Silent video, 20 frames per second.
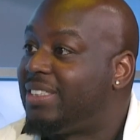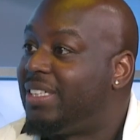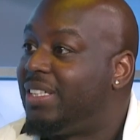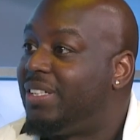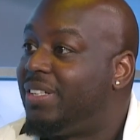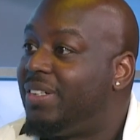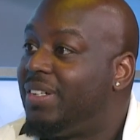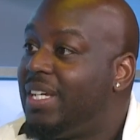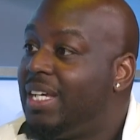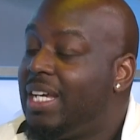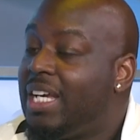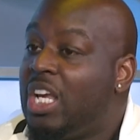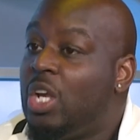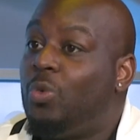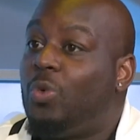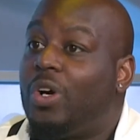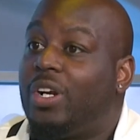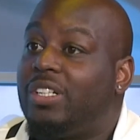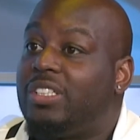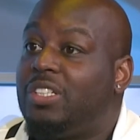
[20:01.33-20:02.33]
Center. He
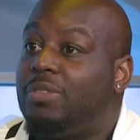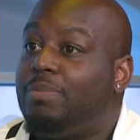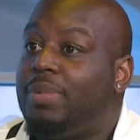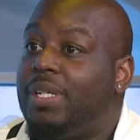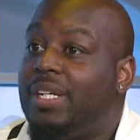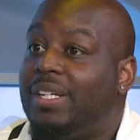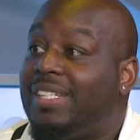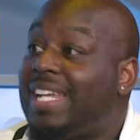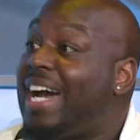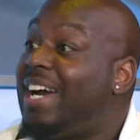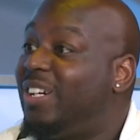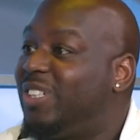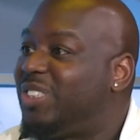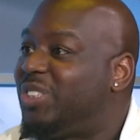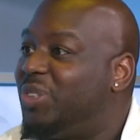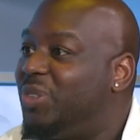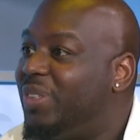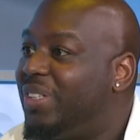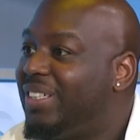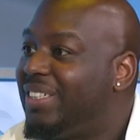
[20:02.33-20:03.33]
wanted to be a
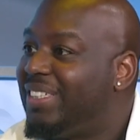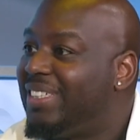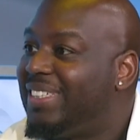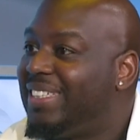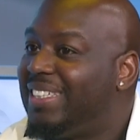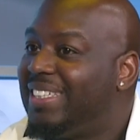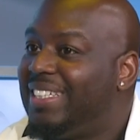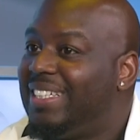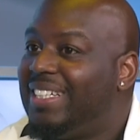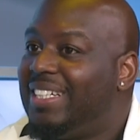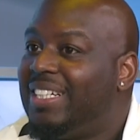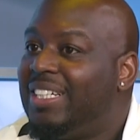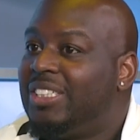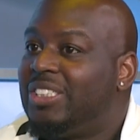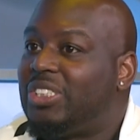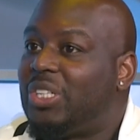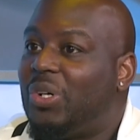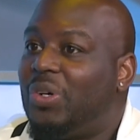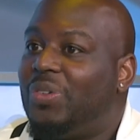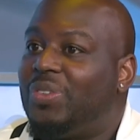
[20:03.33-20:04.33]
dinosaur.
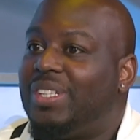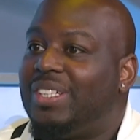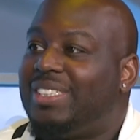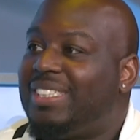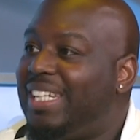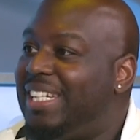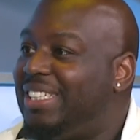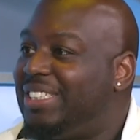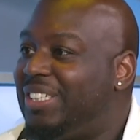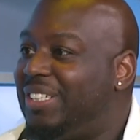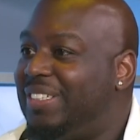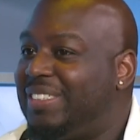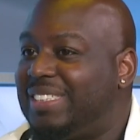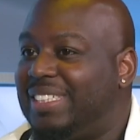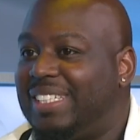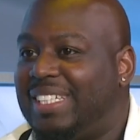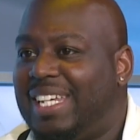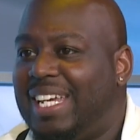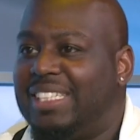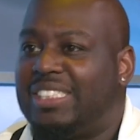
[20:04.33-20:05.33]
So the teachers
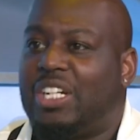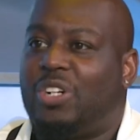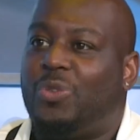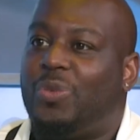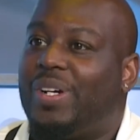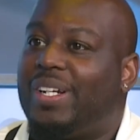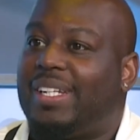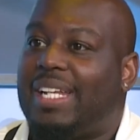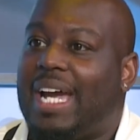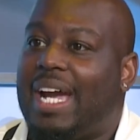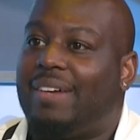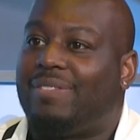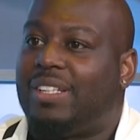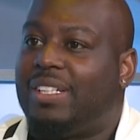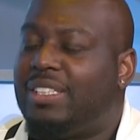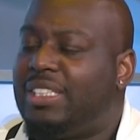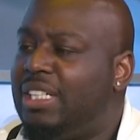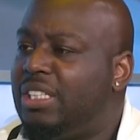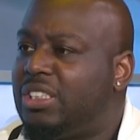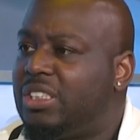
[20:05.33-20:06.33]
and kids, everyone laughed,
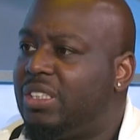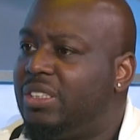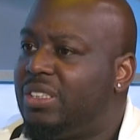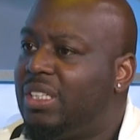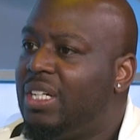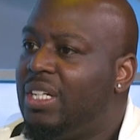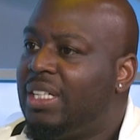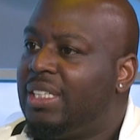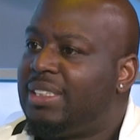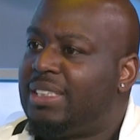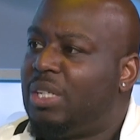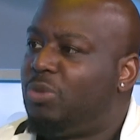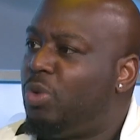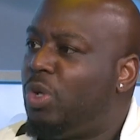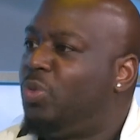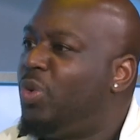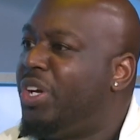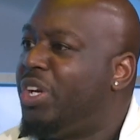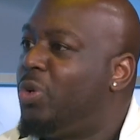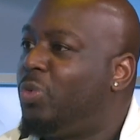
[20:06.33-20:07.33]
and the teachers said,
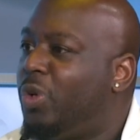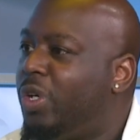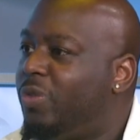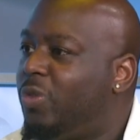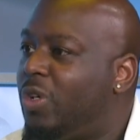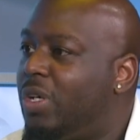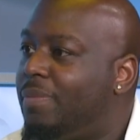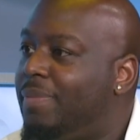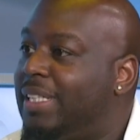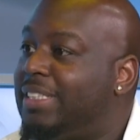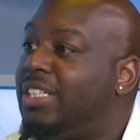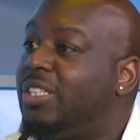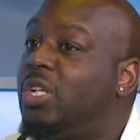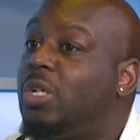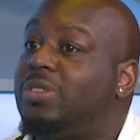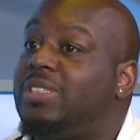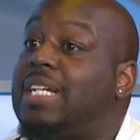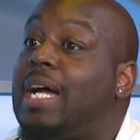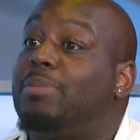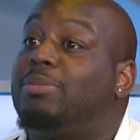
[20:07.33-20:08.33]
Well, what do you really want to be? I said,
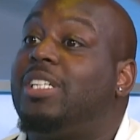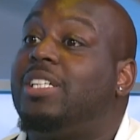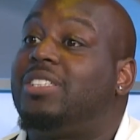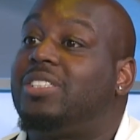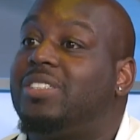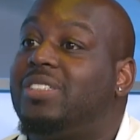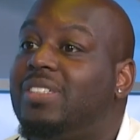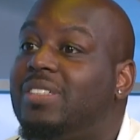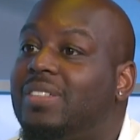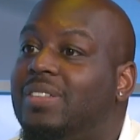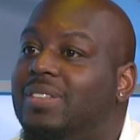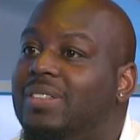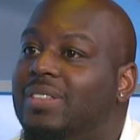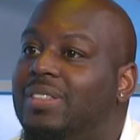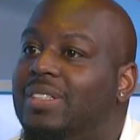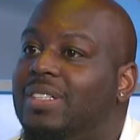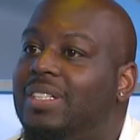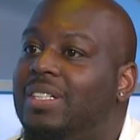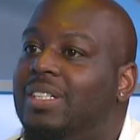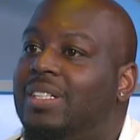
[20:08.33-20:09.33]
No, stop, teacher.
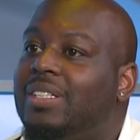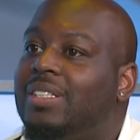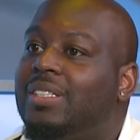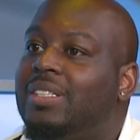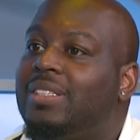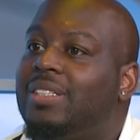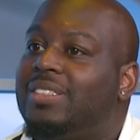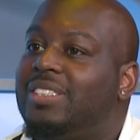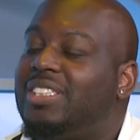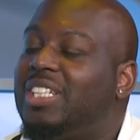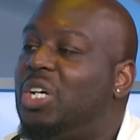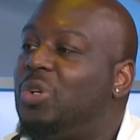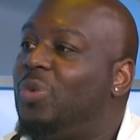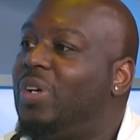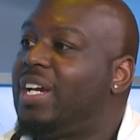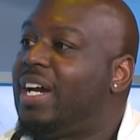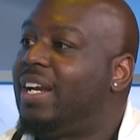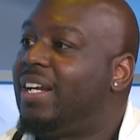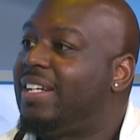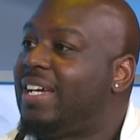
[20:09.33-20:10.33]
Okay. Son,
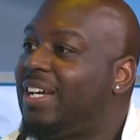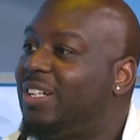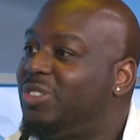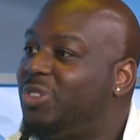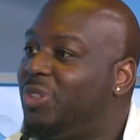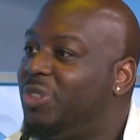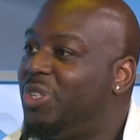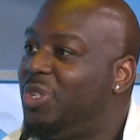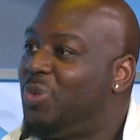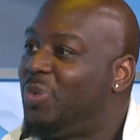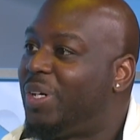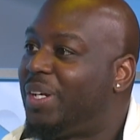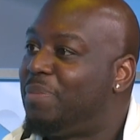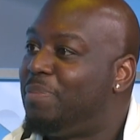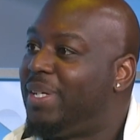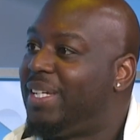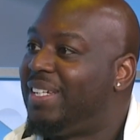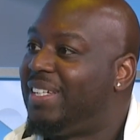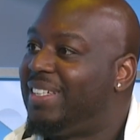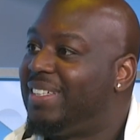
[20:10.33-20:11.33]
what kind of dinosaur do you want to
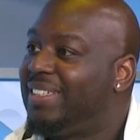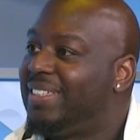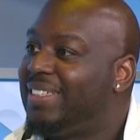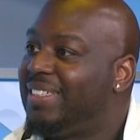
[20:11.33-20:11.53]
be?